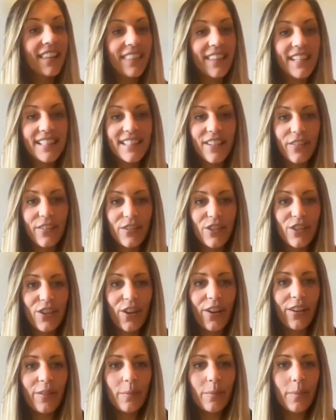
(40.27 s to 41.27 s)
things off,
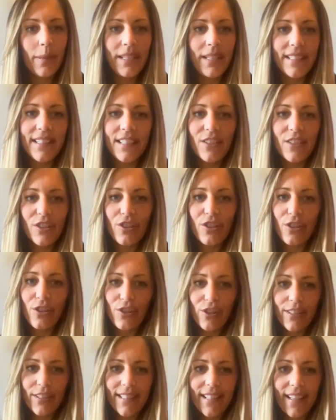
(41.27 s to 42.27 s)
Jon, please introduce
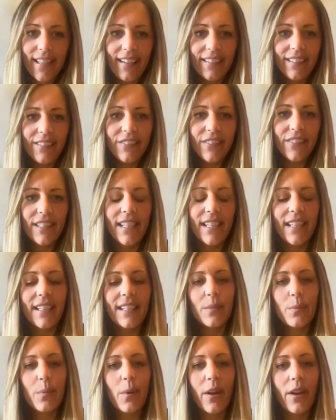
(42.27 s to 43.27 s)
yourself and tell us
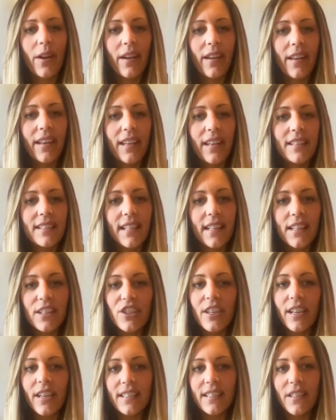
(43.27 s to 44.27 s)
why
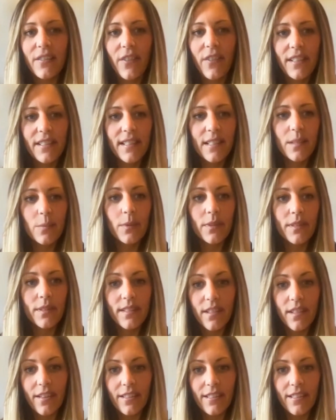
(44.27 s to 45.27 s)
Intelligent Interfaces was
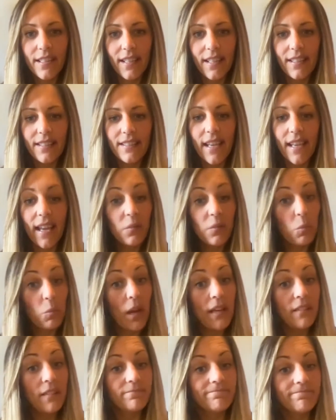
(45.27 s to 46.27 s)
started and
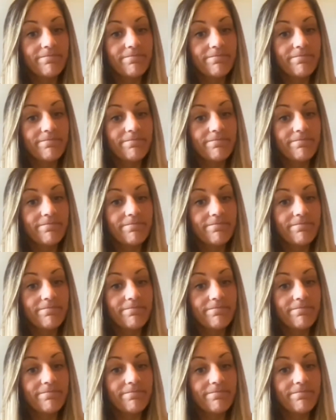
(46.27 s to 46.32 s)
when.